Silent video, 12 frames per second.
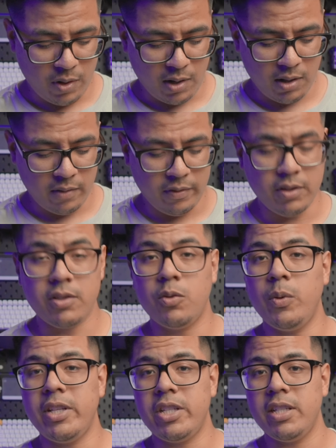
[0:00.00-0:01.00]
all of the
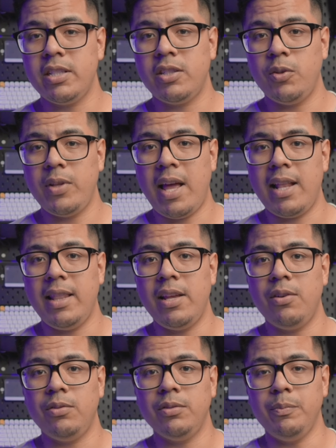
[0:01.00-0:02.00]
switches through that
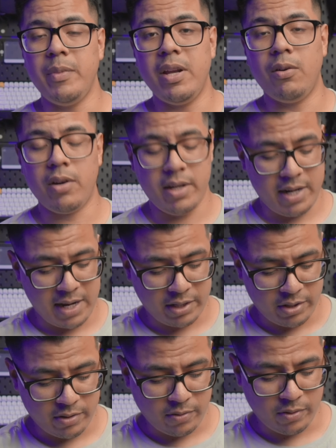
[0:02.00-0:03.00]
little middle
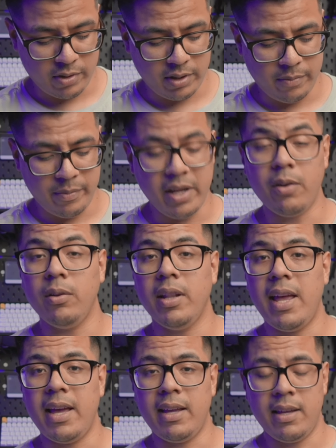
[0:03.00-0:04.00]
connector or the middle
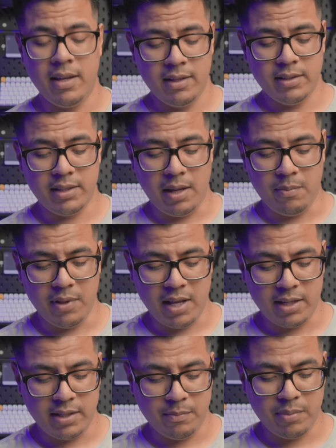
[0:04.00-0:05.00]
leg stabilizing